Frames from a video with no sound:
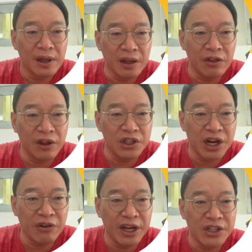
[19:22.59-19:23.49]
in third
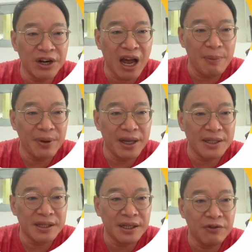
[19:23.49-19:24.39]
generation
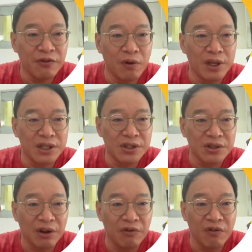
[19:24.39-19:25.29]
iPSC
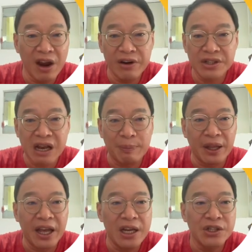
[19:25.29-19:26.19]
focuses on various
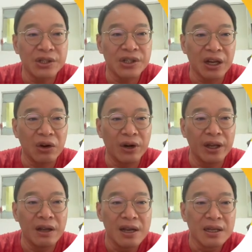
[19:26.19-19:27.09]
applications,
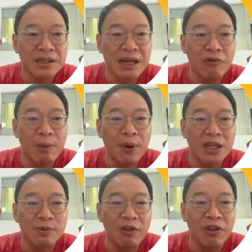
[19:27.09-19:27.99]
including cell
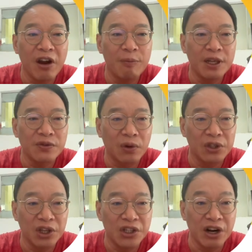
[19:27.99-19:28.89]
replacement therapies for
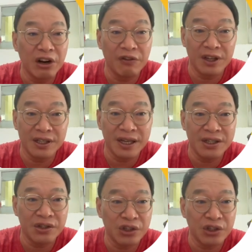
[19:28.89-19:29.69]
degenerative disease,